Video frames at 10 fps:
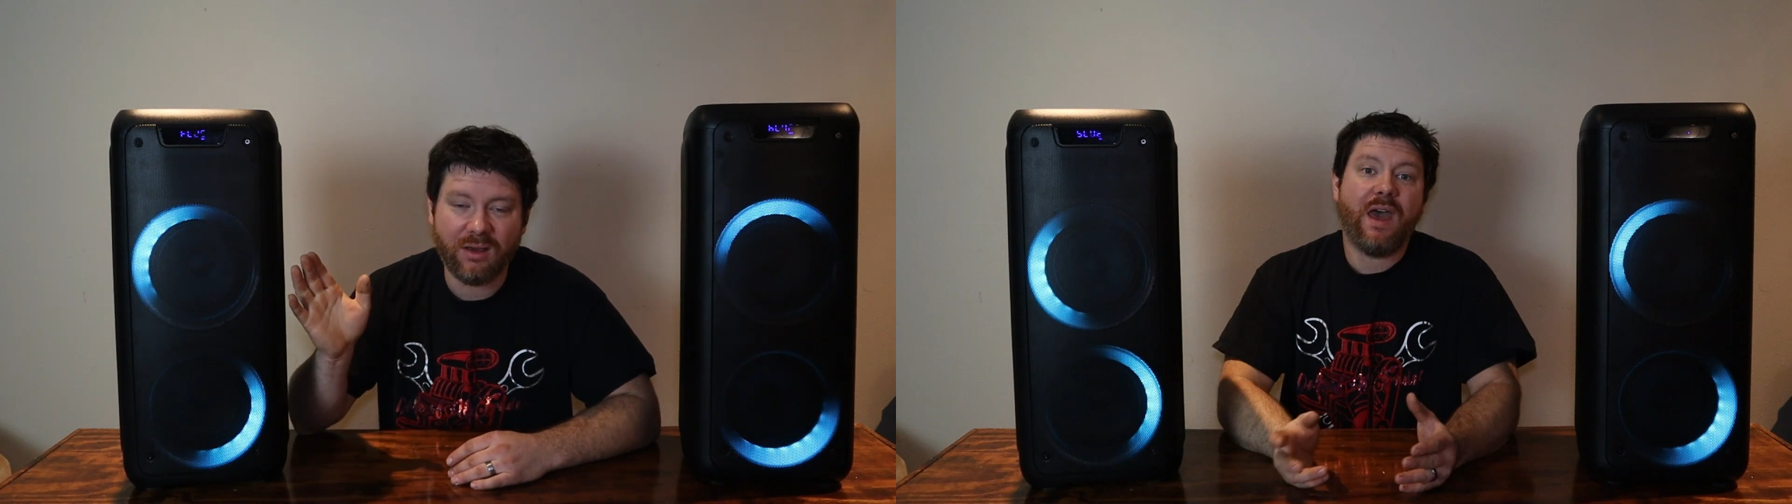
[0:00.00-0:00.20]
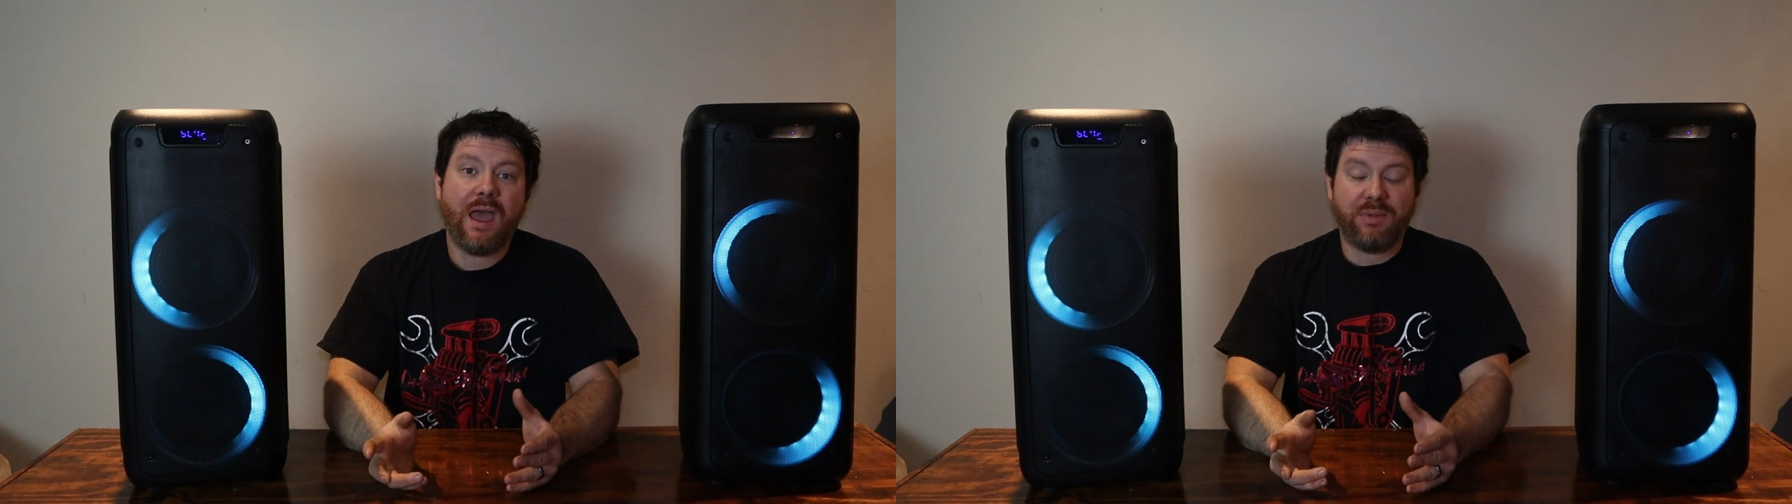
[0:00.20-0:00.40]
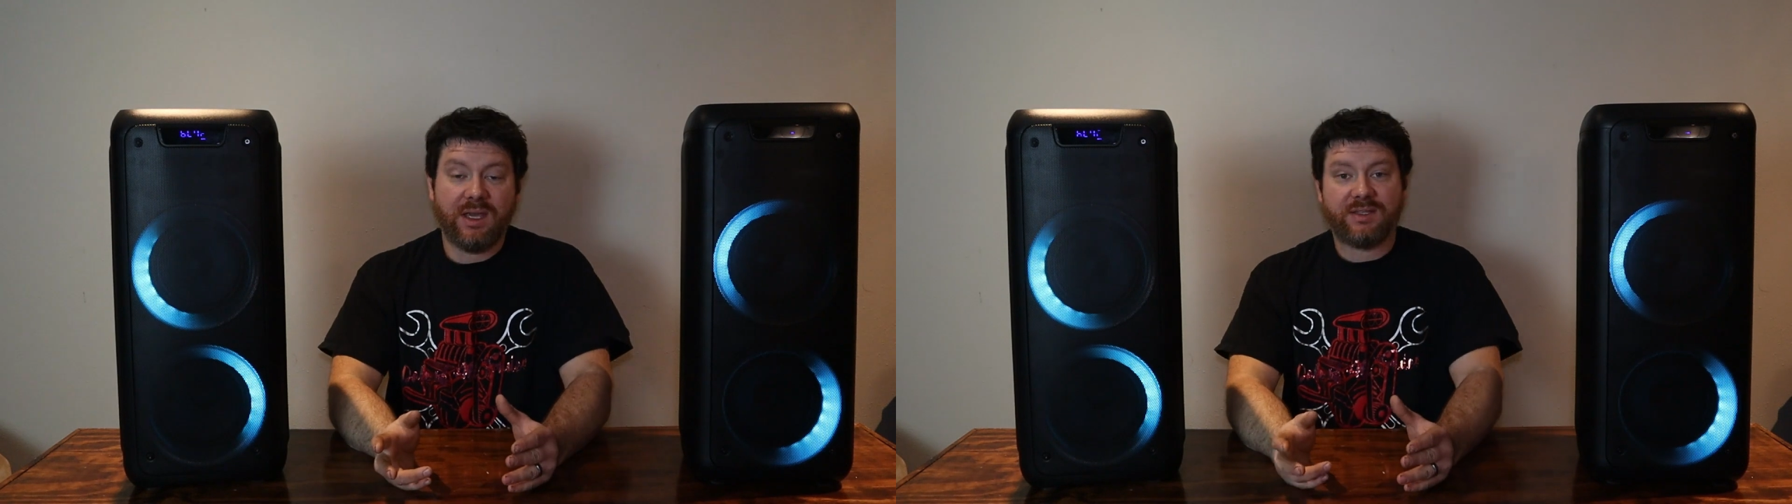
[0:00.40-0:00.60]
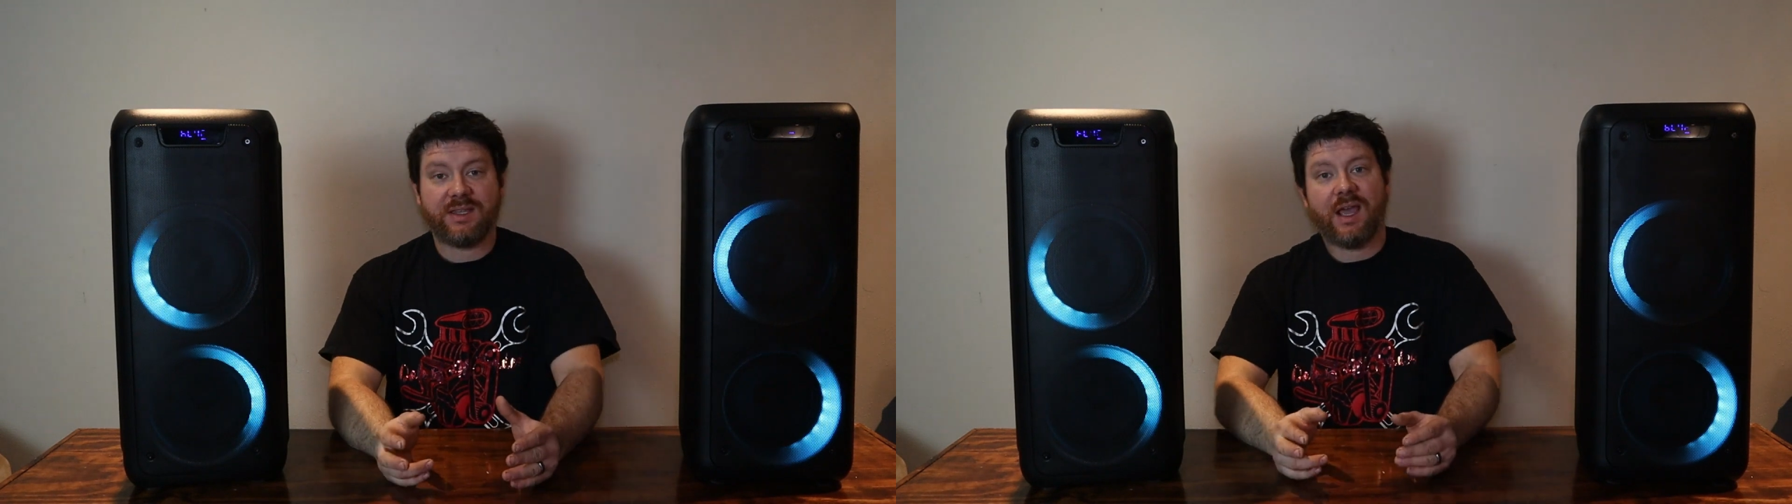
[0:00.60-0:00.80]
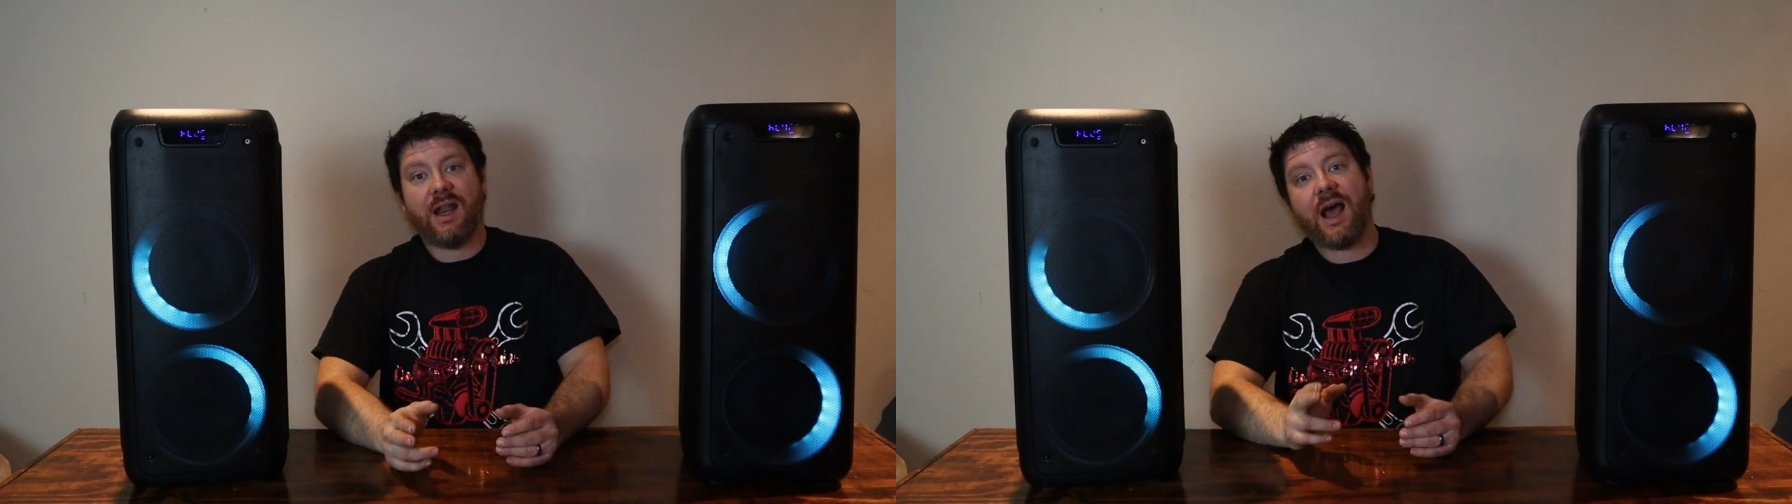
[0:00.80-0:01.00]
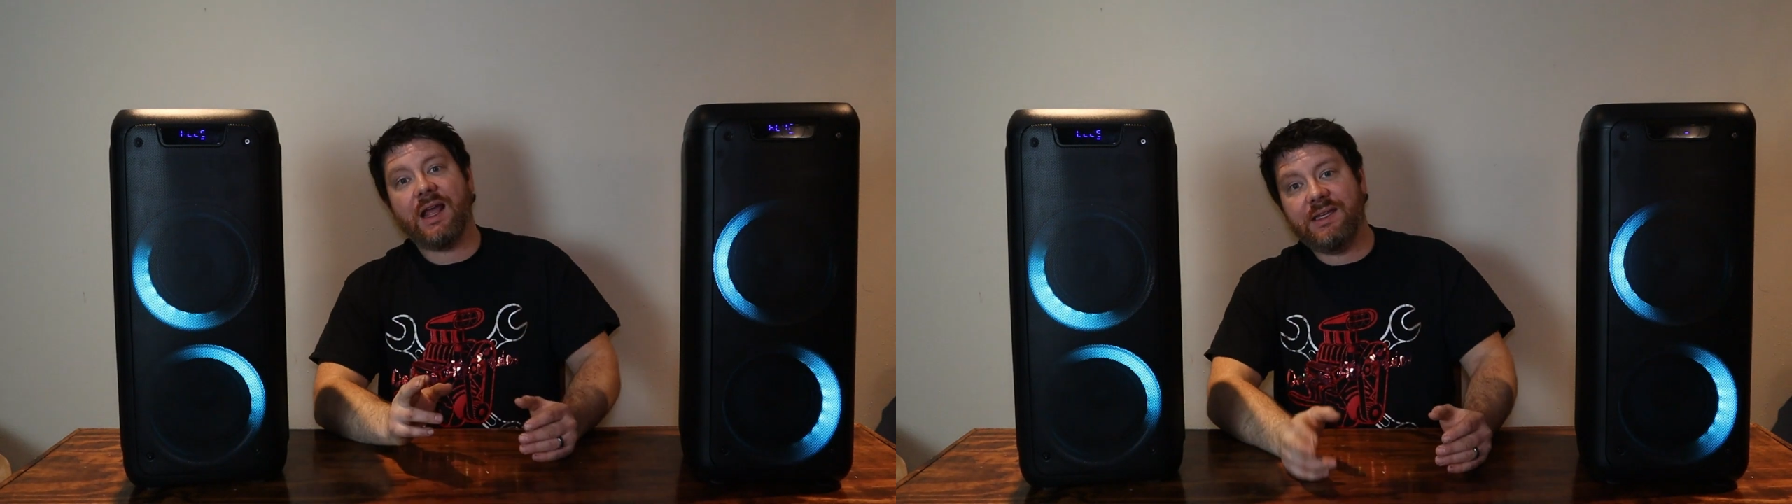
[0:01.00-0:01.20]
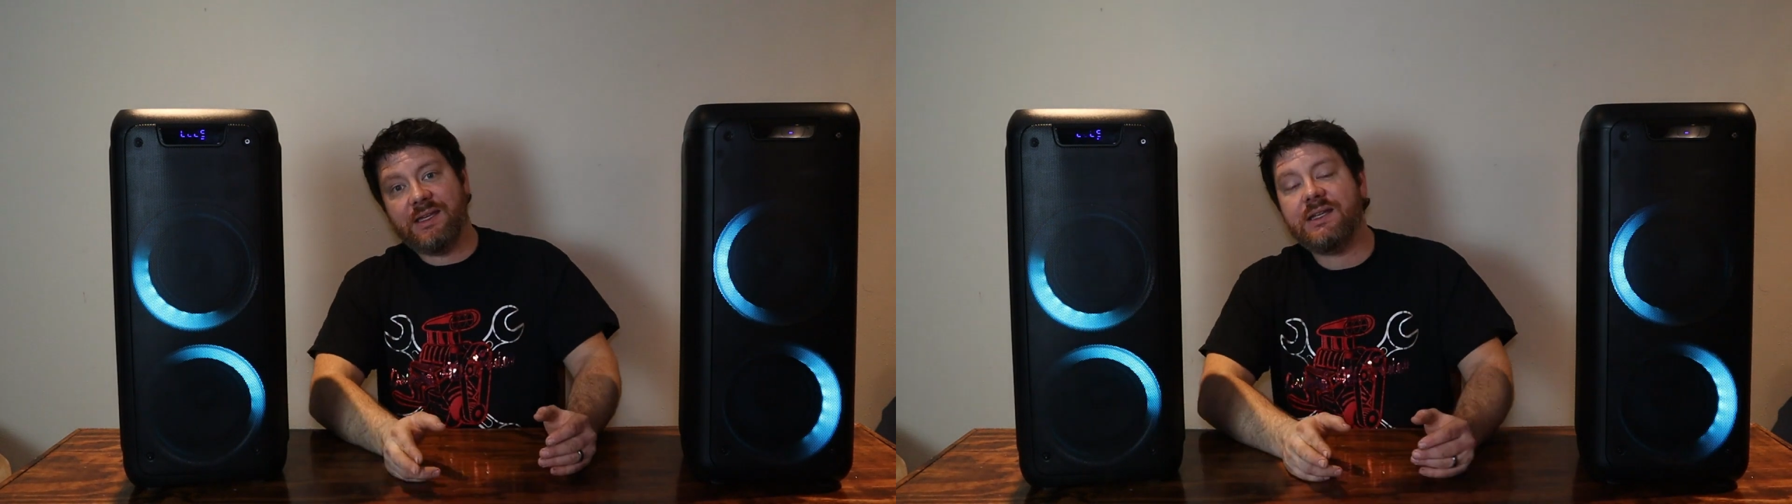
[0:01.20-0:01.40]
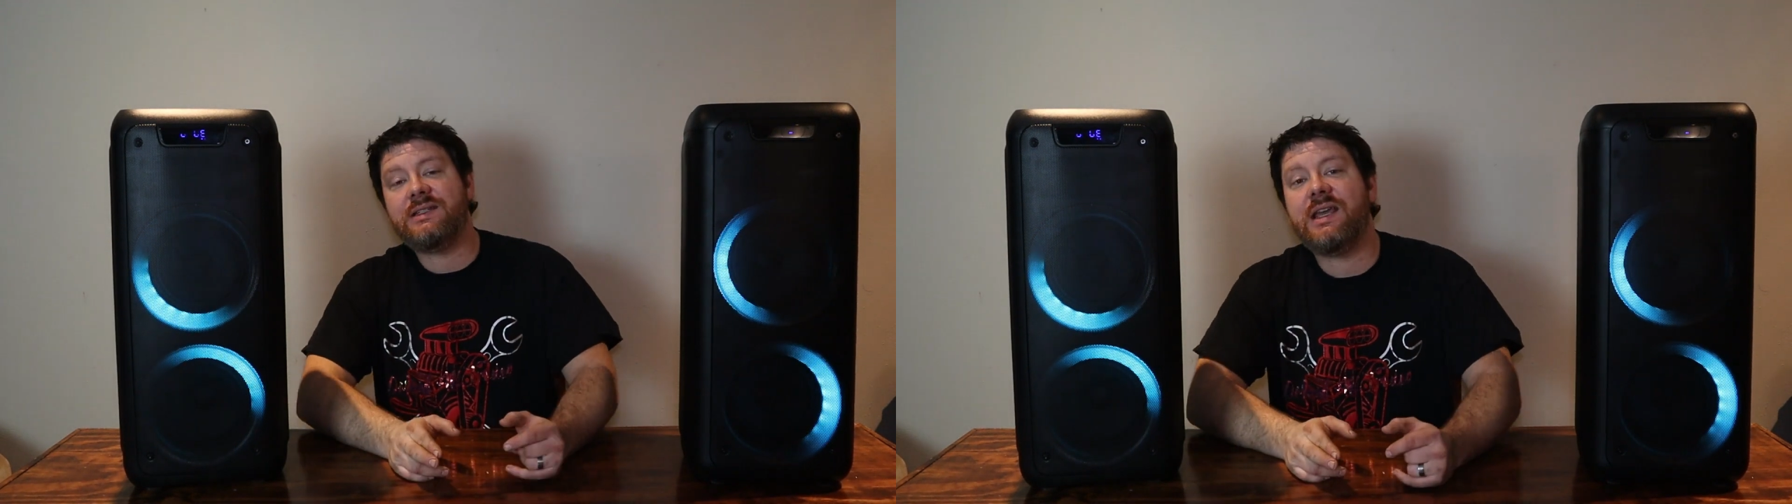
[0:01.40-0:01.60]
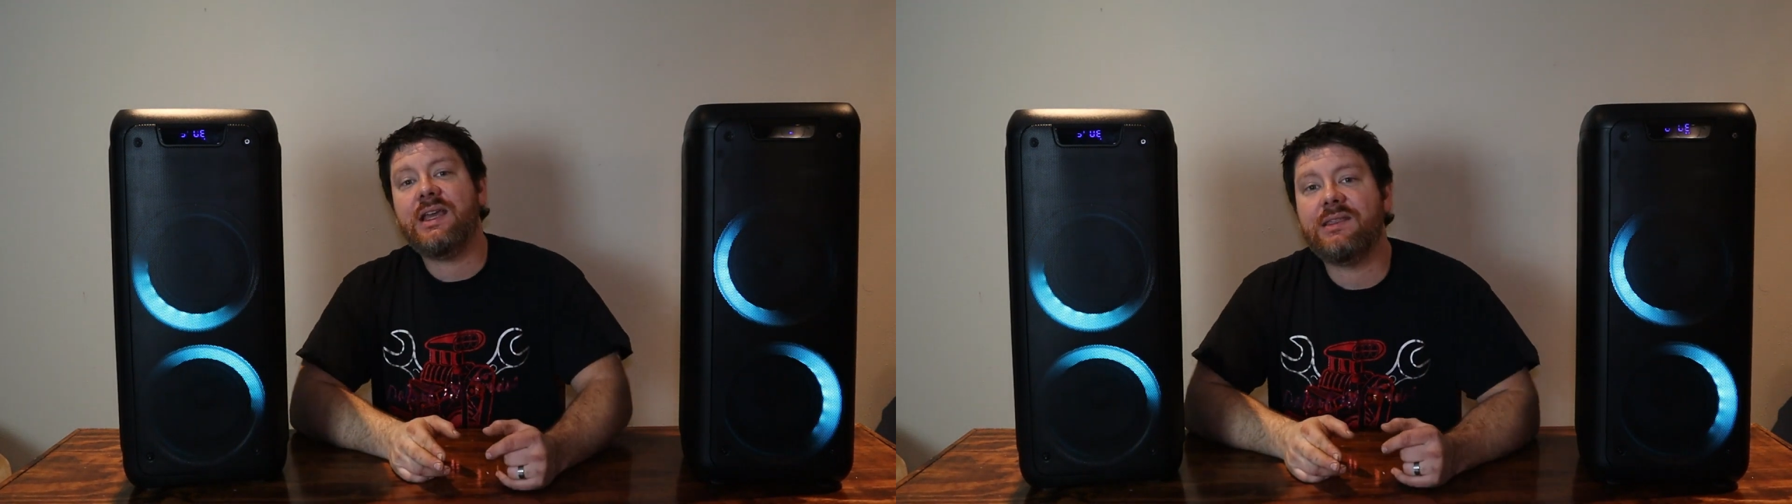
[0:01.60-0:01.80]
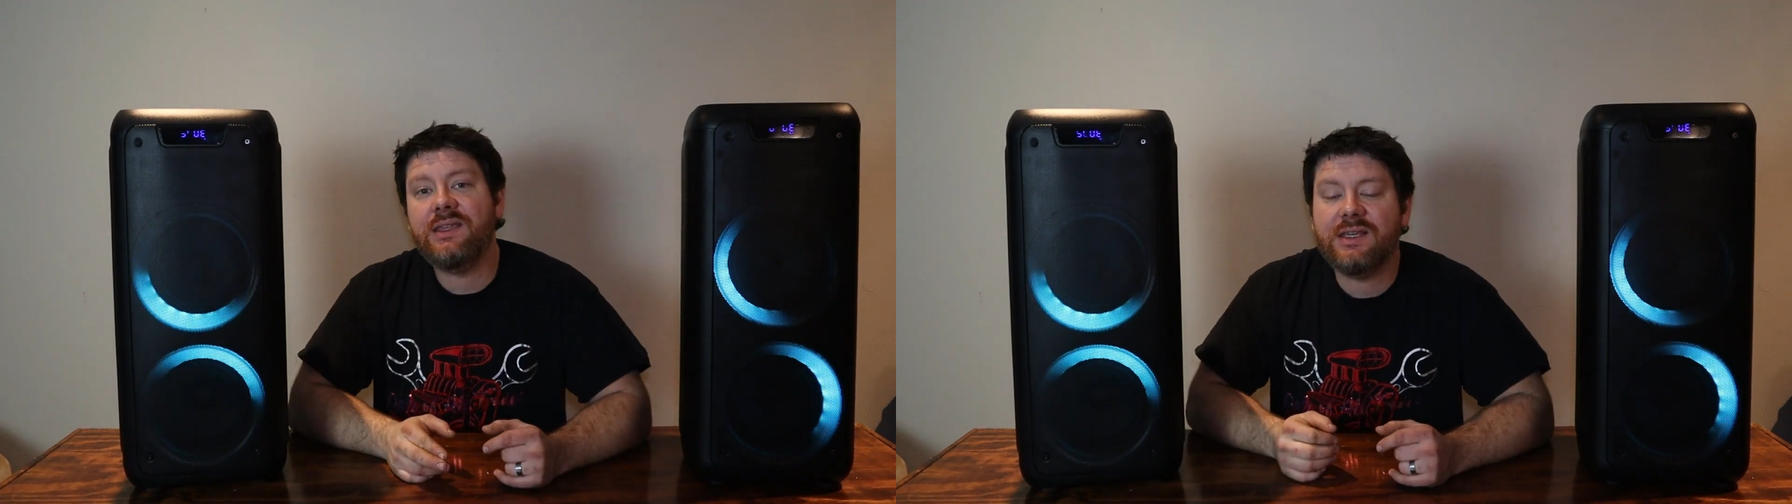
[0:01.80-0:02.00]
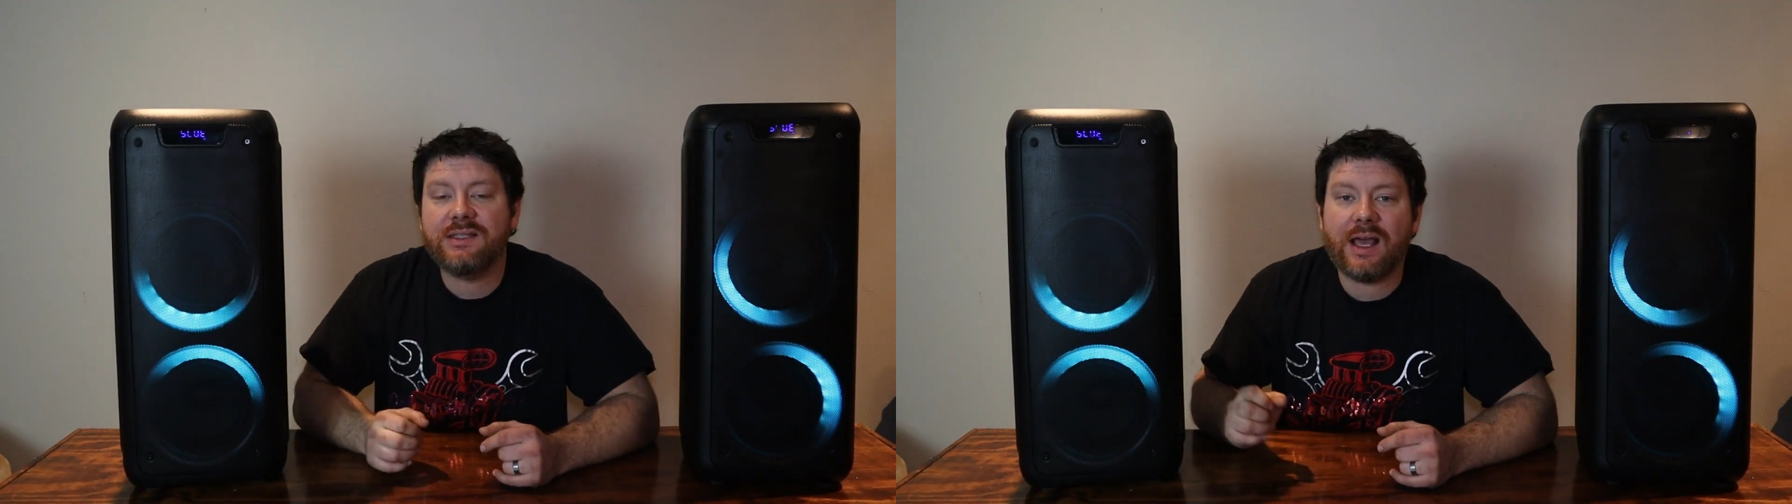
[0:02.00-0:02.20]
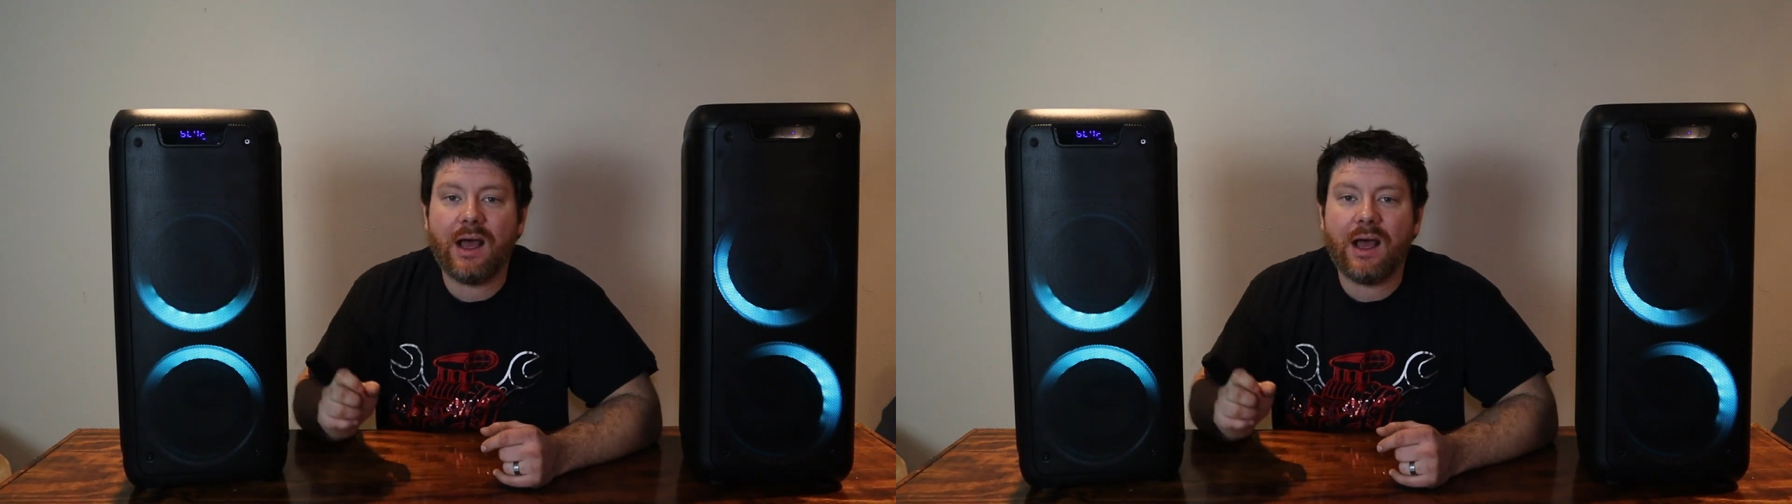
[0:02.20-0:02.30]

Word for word: That being said, I did take these